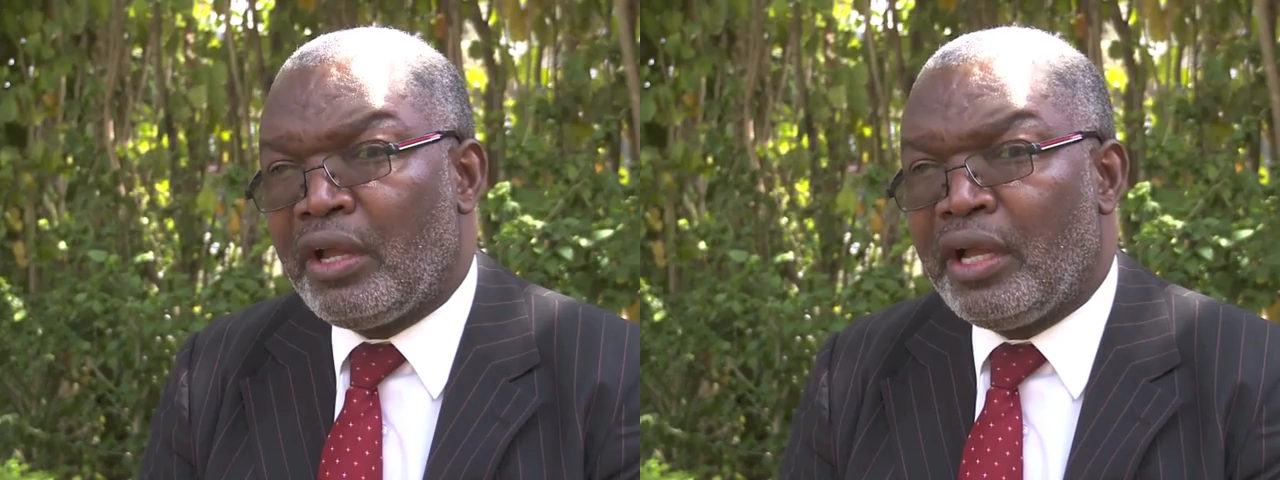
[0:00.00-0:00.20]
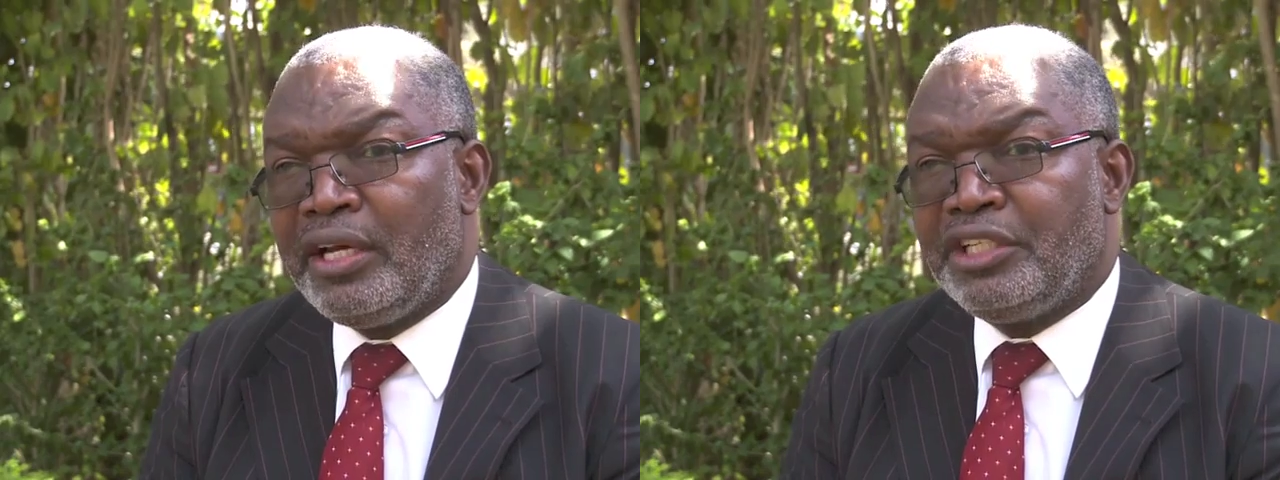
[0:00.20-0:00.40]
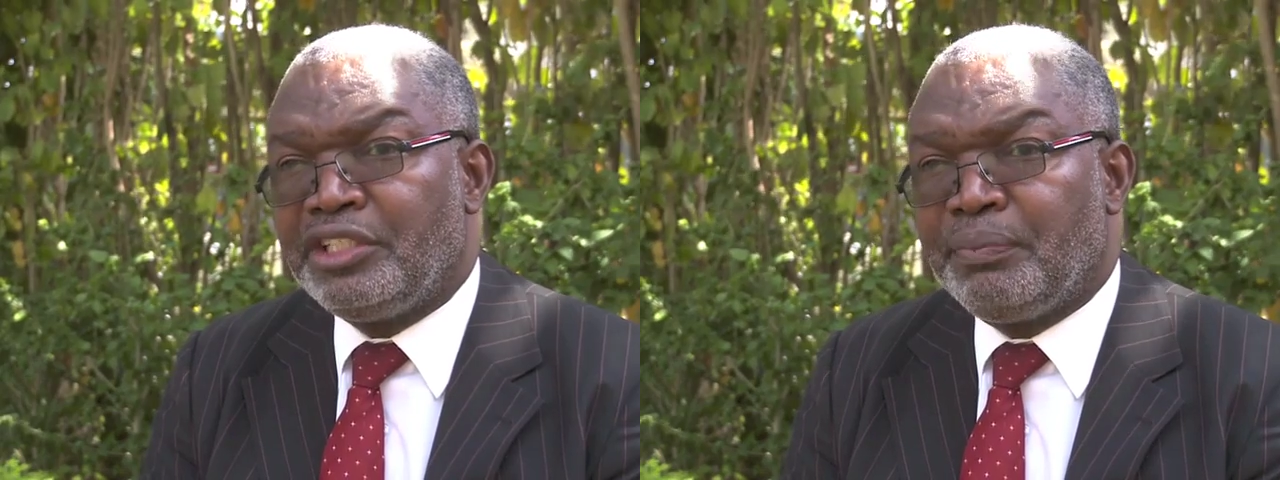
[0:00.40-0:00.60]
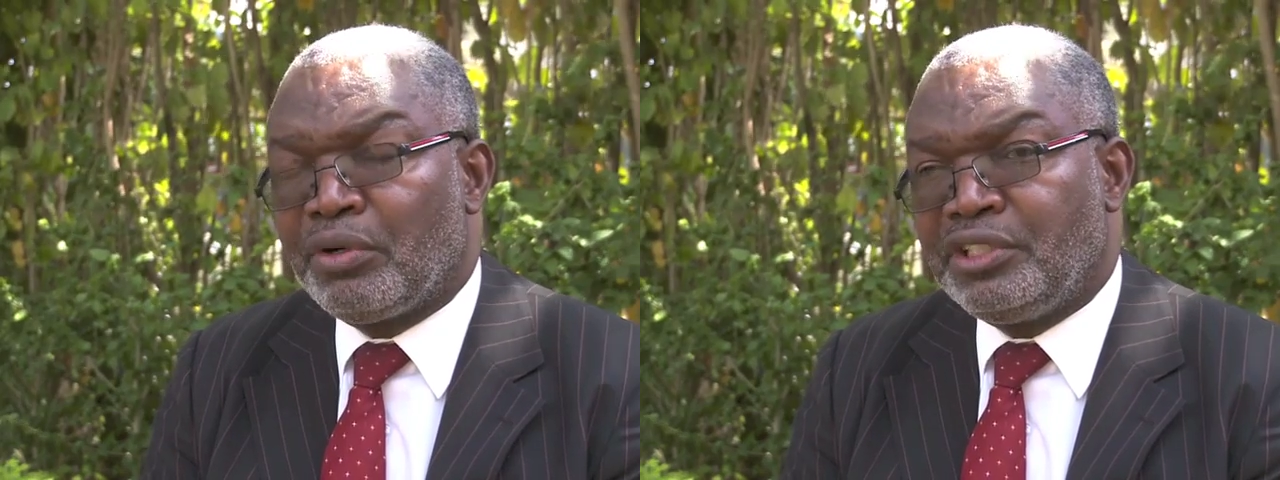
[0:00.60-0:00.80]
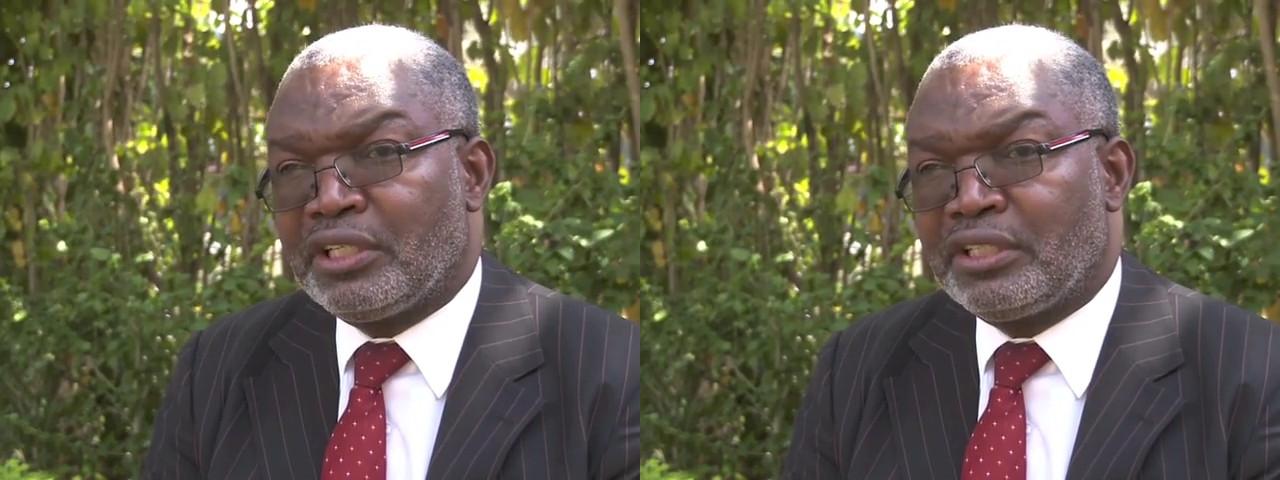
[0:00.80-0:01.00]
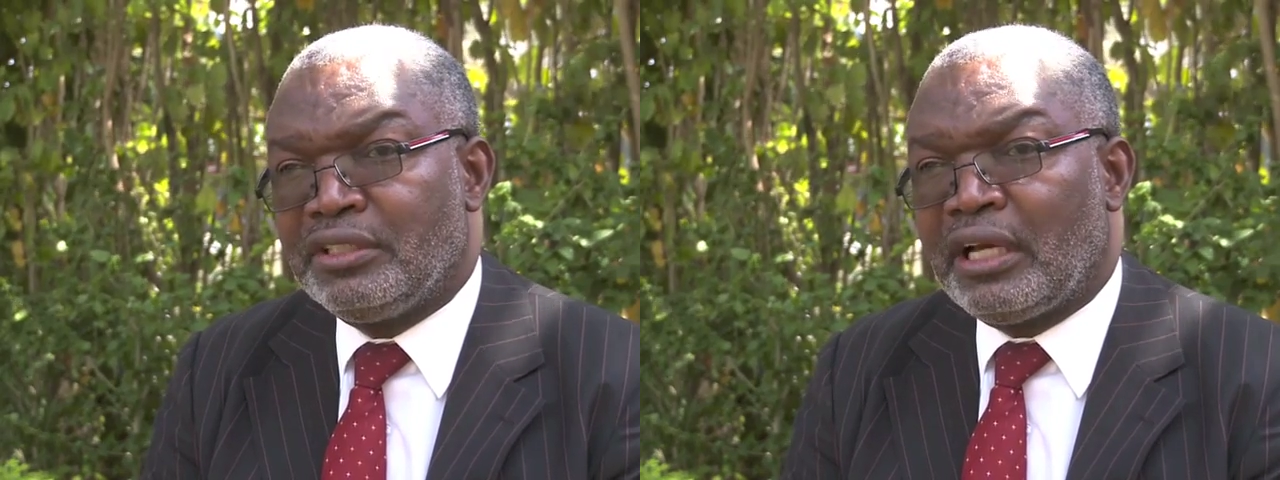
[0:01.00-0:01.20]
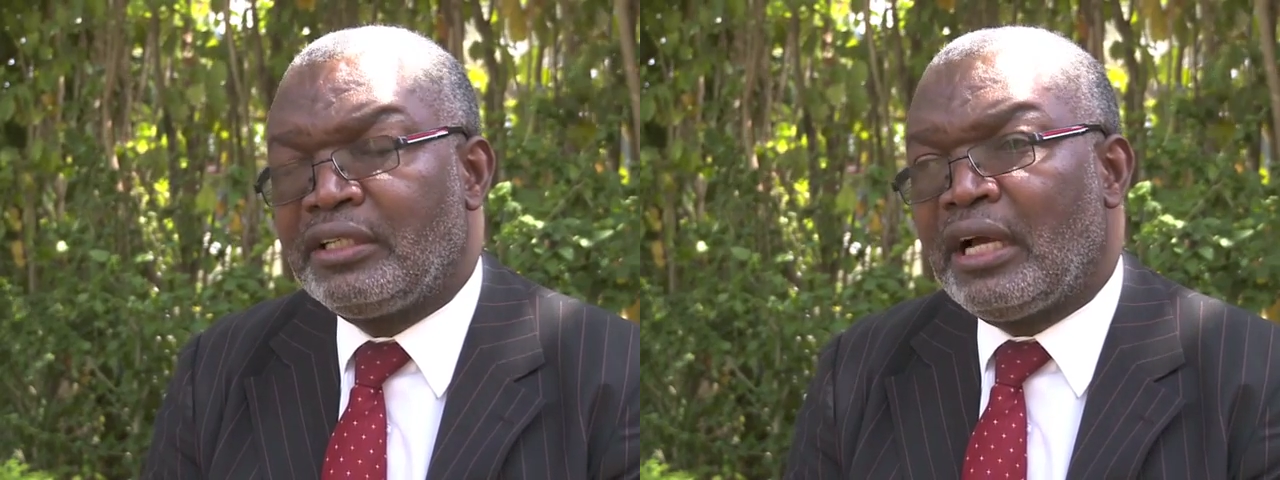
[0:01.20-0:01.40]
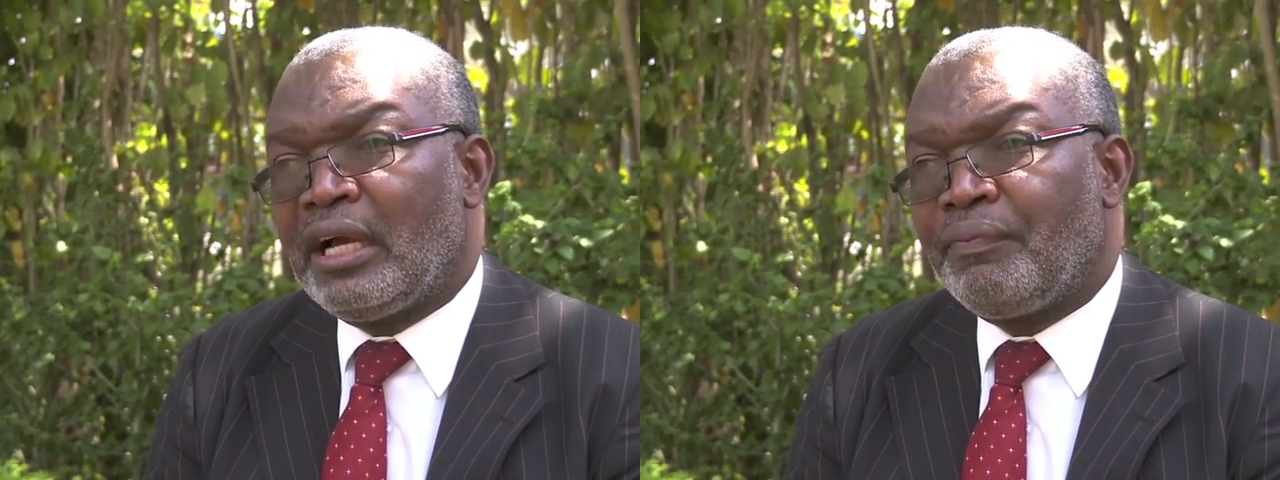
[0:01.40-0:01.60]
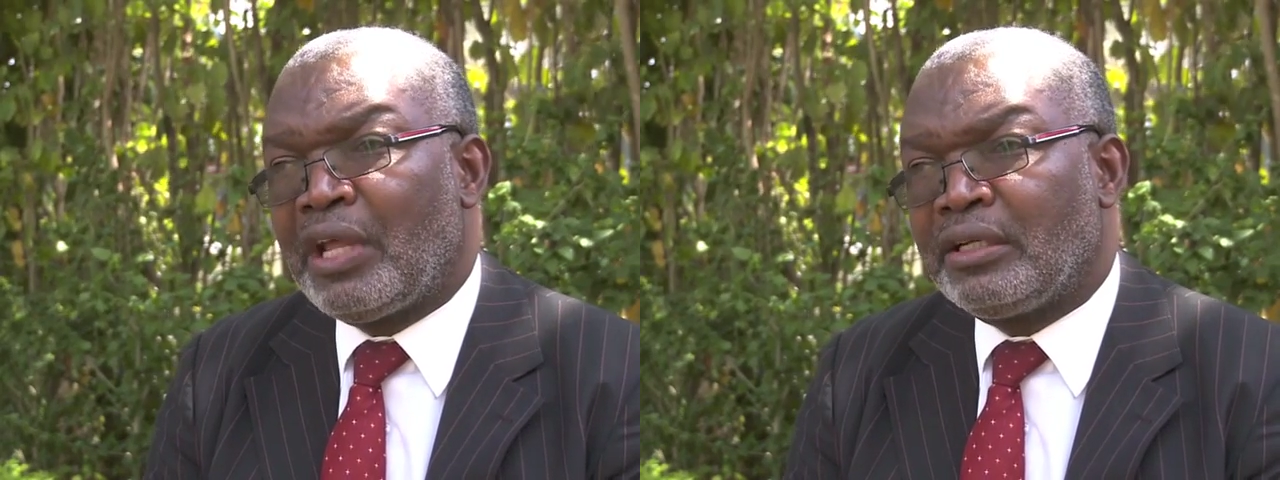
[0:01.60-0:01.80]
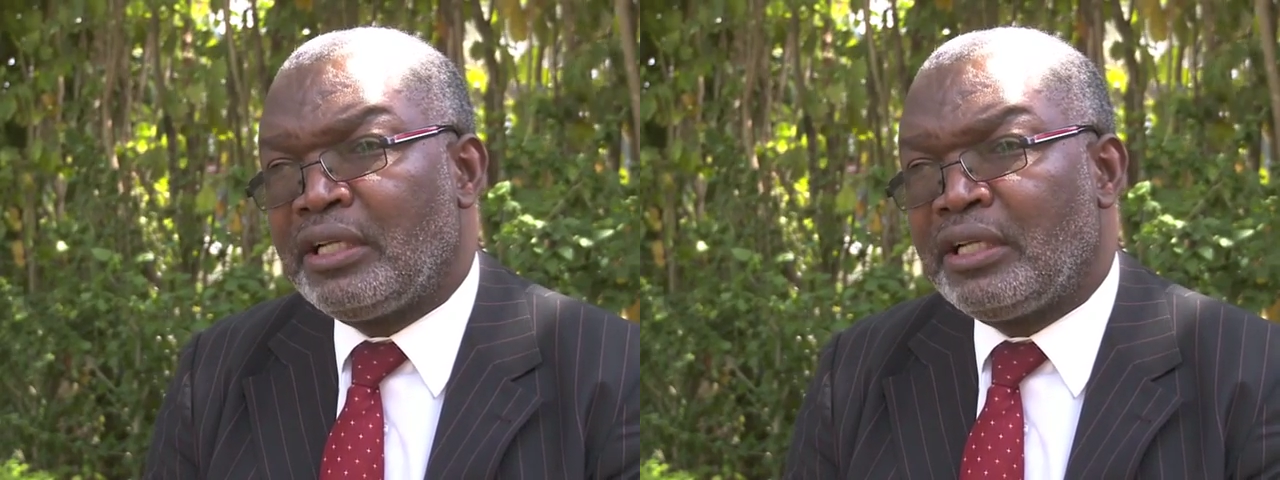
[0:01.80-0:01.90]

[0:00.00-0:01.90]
energy projects that are